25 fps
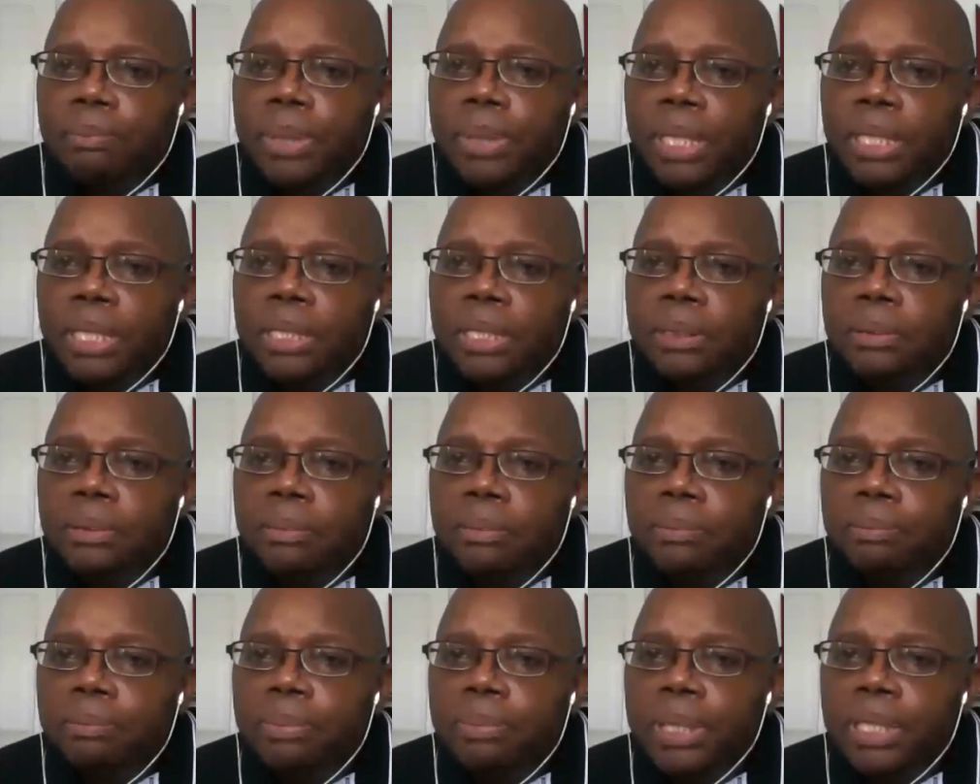big
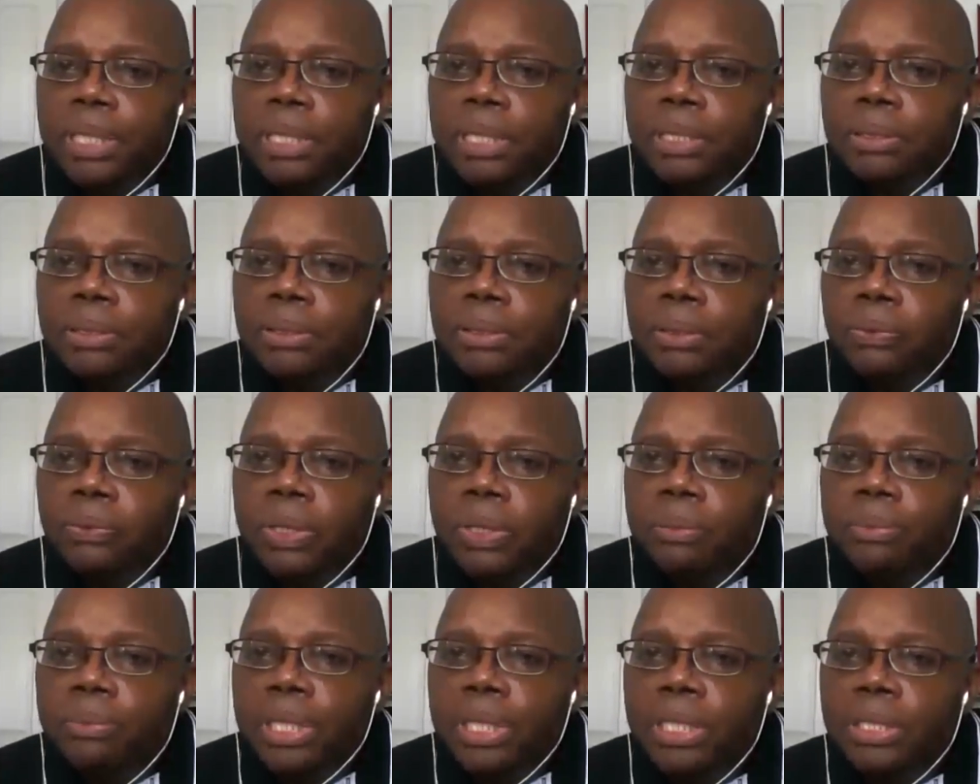tuna,
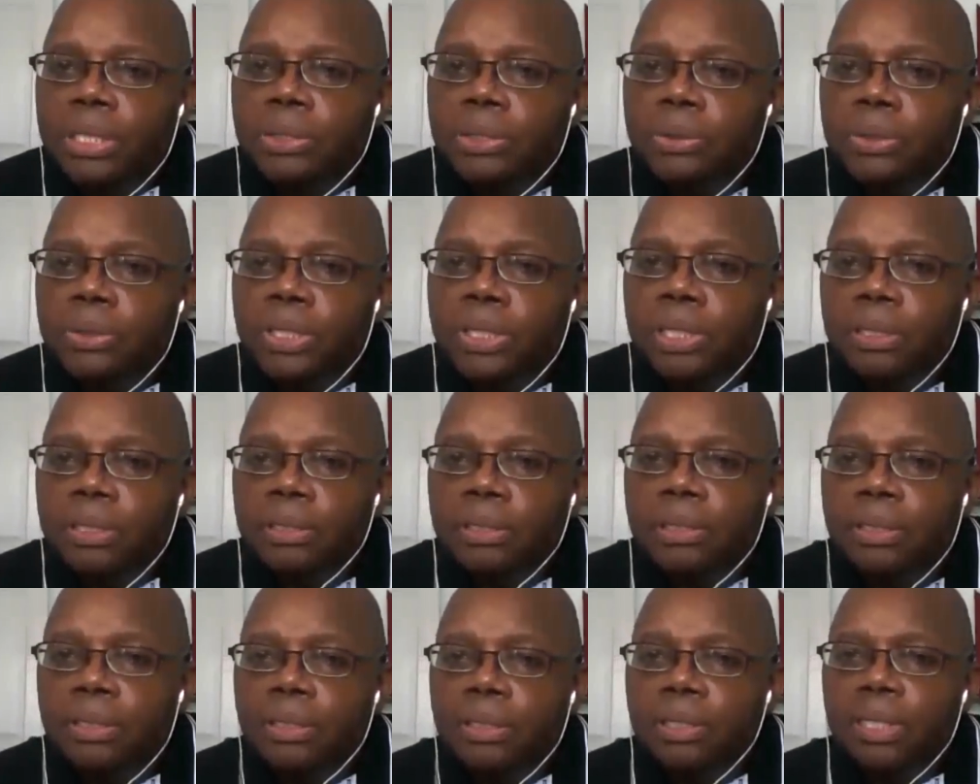one big
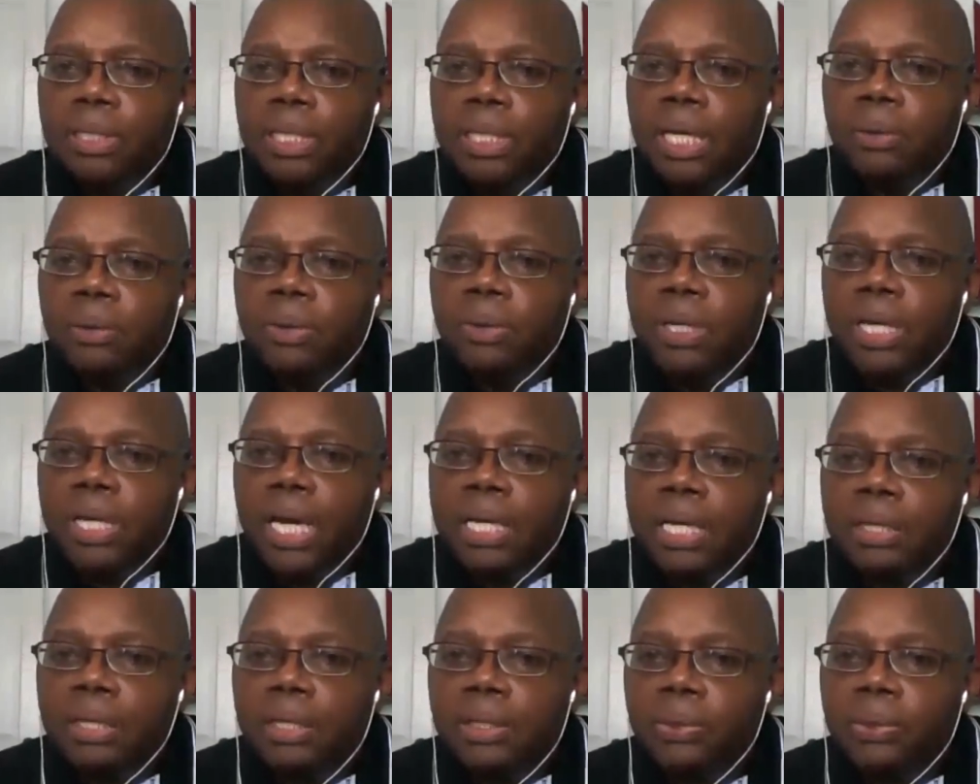tuna. Okay, we
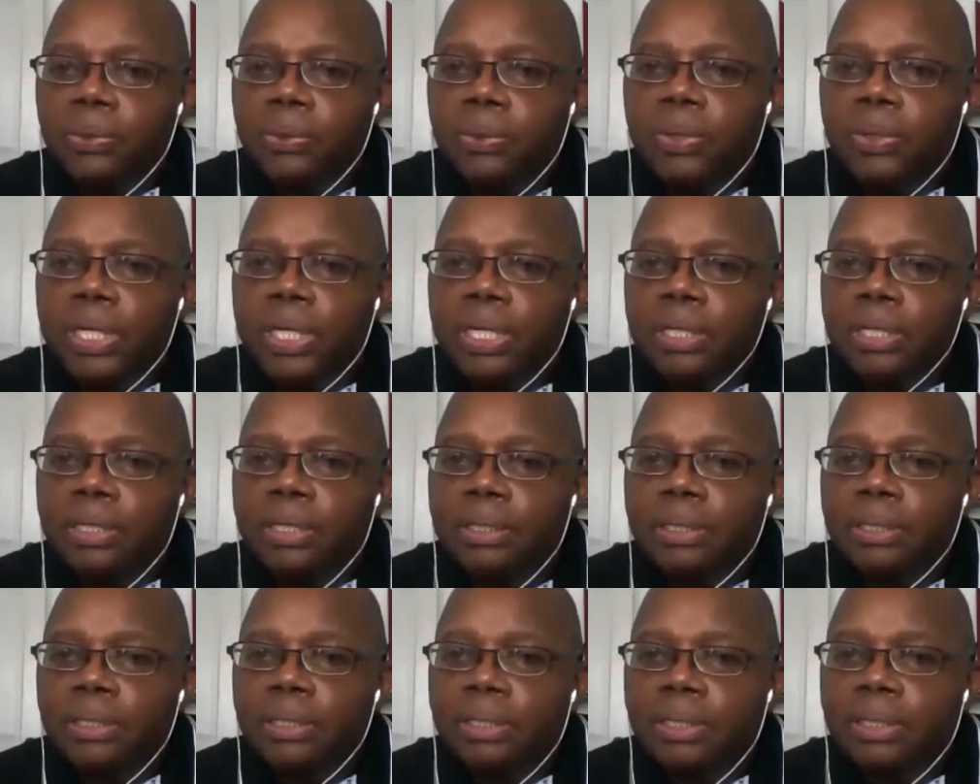got the
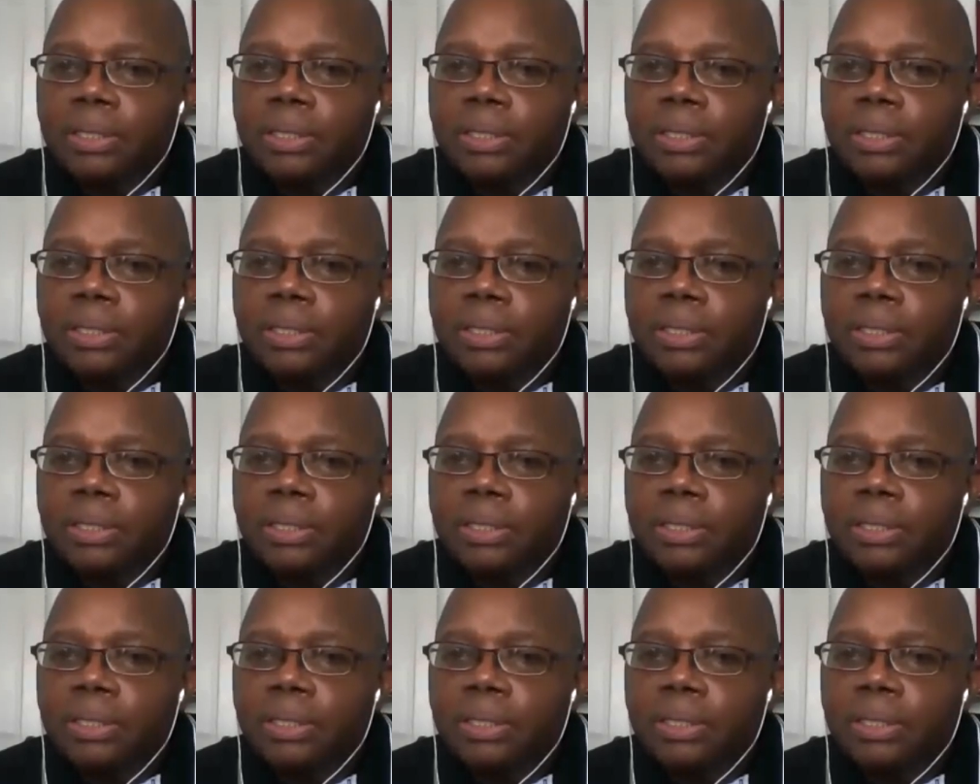coin.